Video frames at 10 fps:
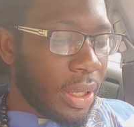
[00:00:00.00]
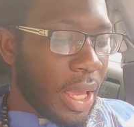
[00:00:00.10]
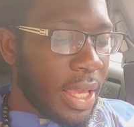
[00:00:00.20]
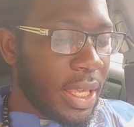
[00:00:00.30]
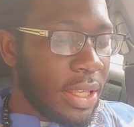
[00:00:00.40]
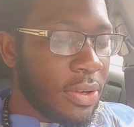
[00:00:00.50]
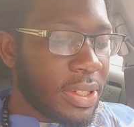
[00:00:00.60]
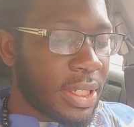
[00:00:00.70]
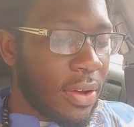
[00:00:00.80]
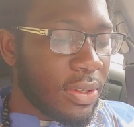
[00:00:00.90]
And ye
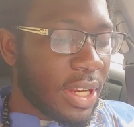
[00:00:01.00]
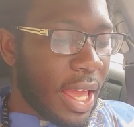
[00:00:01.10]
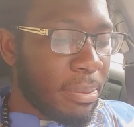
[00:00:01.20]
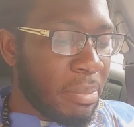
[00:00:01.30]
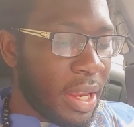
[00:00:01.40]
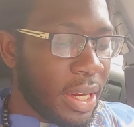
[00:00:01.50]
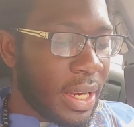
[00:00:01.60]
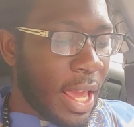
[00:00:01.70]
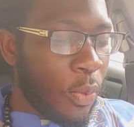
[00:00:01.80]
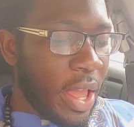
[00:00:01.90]
yourselves like men
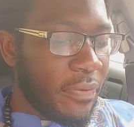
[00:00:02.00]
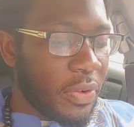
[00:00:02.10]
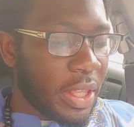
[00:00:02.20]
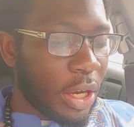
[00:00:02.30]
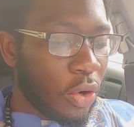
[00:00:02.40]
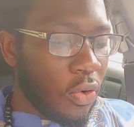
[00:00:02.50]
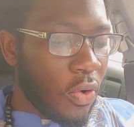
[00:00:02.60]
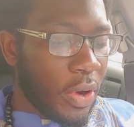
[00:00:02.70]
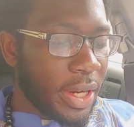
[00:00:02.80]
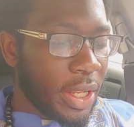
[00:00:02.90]
that wait for their
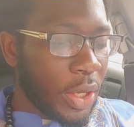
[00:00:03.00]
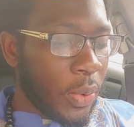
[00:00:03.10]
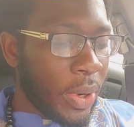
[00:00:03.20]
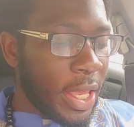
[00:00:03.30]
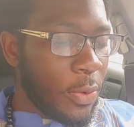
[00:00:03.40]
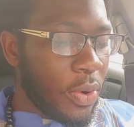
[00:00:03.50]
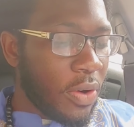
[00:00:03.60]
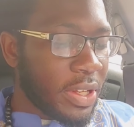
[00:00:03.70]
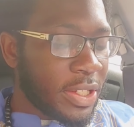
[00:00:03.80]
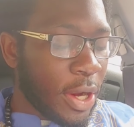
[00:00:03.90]
Lord when he will
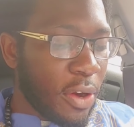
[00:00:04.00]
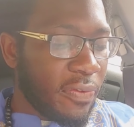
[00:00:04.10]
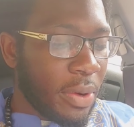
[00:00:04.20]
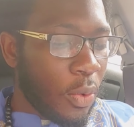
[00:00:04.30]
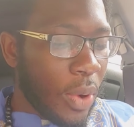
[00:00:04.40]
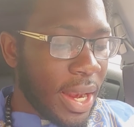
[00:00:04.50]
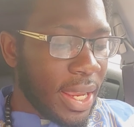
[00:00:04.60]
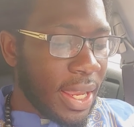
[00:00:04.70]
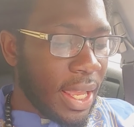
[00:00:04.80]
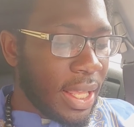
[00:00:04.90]
return from the
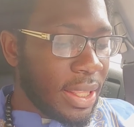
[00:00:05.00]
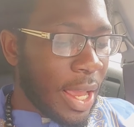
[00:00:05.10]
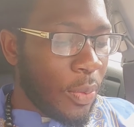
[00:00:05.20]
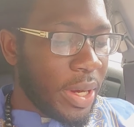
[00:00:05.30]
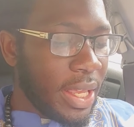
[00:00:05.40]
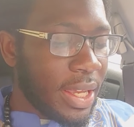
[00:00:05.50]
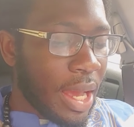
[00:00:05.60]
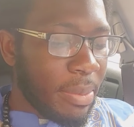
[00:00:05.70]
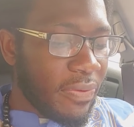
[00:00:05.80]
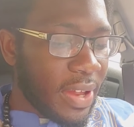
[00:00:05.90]
wedding that when he
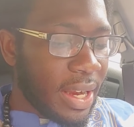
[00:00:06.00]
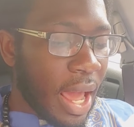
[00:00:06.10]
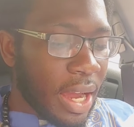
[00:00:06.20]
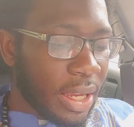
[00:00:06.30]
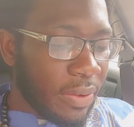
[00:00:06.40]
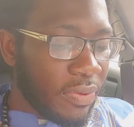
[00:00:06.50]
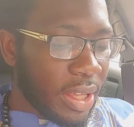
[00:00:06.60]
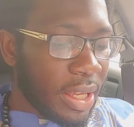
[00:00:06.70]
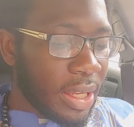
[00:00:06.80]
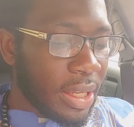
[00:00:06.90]
cometh and knocketh,
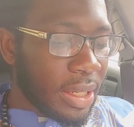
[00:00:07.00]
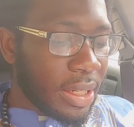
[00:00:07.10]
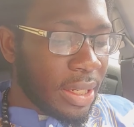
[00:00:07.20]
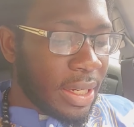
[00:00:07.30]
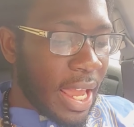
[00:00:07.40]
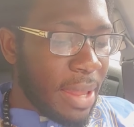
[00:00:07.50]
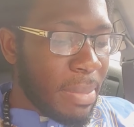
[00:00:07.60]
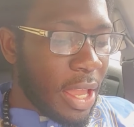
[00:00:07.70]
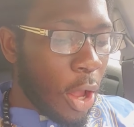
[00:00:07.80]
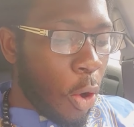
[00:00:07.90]
they
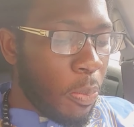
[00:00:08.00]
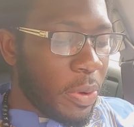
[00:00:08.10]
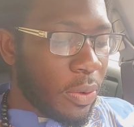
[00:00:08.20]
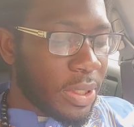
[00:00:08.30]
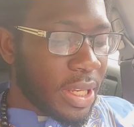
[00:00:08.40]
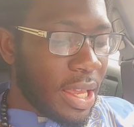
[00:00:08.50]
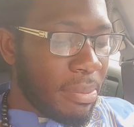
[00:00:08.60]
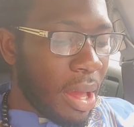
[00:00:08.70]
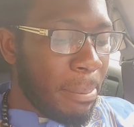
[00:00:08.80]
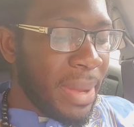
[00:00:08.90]
may open unto
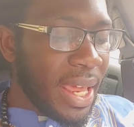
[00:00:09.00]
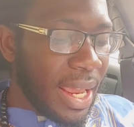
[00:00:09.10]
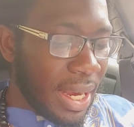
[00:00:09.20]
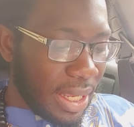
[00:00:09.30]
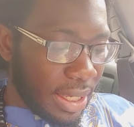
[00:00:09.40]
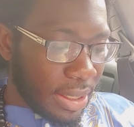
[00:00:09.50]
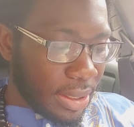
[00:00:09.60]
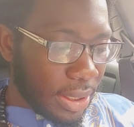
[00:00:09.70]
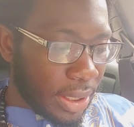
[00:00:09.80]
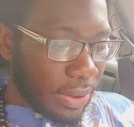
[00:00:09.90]
him immediately.
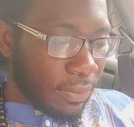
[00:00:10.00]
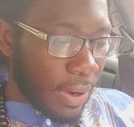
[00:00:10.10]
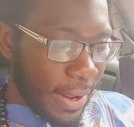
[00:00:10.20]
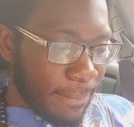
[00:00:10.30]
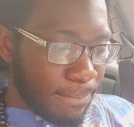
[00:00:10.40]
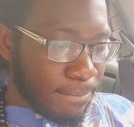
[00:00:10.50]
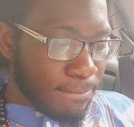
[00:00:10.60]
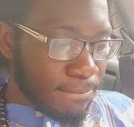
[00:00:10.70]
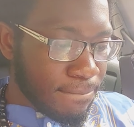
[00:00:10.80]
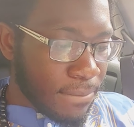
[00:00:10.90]
Right?
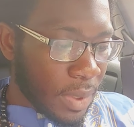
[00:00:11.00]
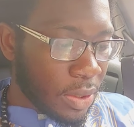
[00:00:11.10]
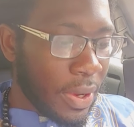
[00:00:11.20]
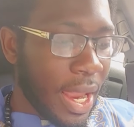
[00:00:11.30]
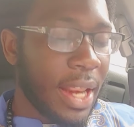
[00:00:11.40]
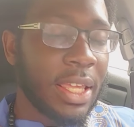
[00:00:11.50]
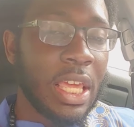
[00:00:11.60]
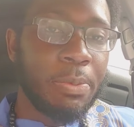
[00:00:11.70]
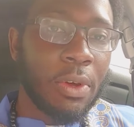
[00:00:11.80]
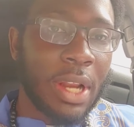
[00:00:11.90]
So you got to
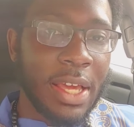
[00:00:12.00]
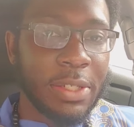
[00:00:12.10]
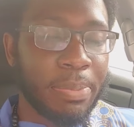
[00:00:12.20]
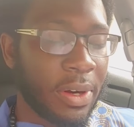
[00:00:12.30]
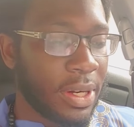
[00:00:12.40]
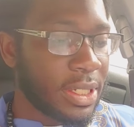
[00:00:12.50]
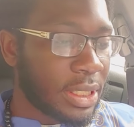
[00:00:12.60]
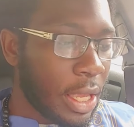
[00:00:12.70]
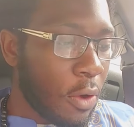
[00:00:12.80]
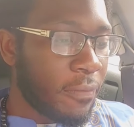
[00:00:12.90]
keep your lights burning.
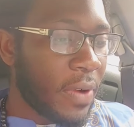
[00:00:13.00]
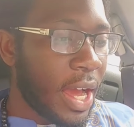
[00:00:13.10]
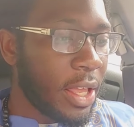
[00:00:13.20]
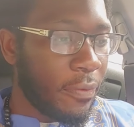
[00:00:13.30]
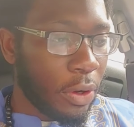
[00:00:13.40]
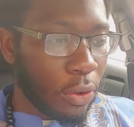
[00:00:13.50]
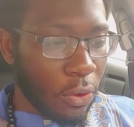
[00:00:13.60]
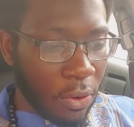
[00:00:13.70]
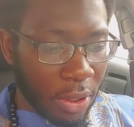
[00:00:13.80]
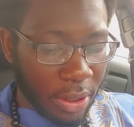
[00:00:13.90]
Stay on fire for the
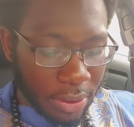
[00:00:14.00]
Lord.